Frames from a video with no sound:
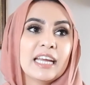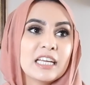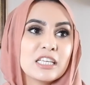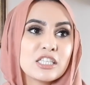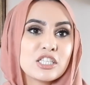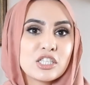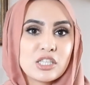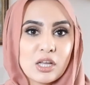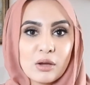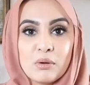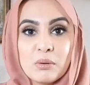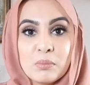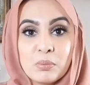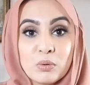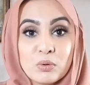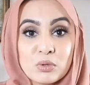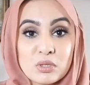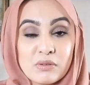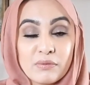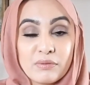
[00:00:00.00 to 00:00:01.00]
So
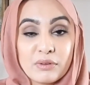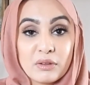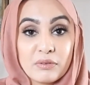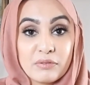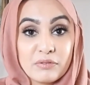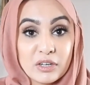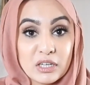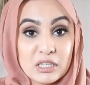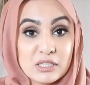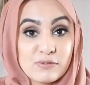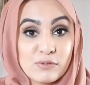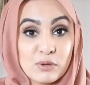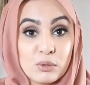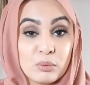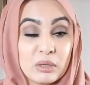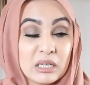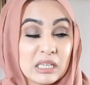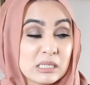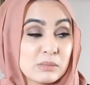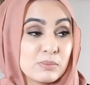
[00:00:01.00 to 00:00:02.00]
important for the first few
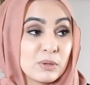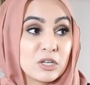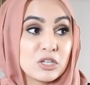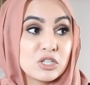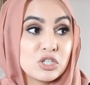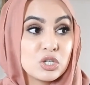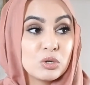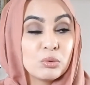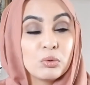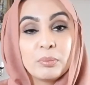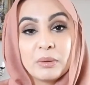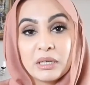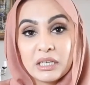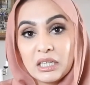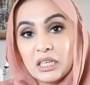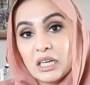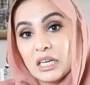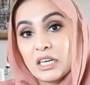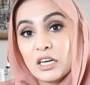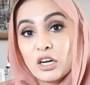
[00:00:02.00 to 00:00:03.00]
weeks because you will
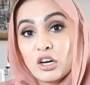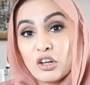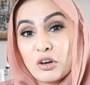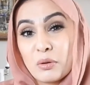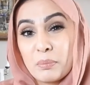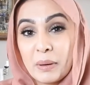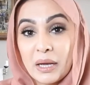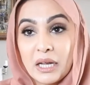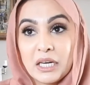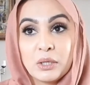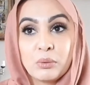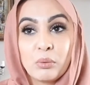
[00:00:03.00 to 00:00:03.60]
be in a lot of pain.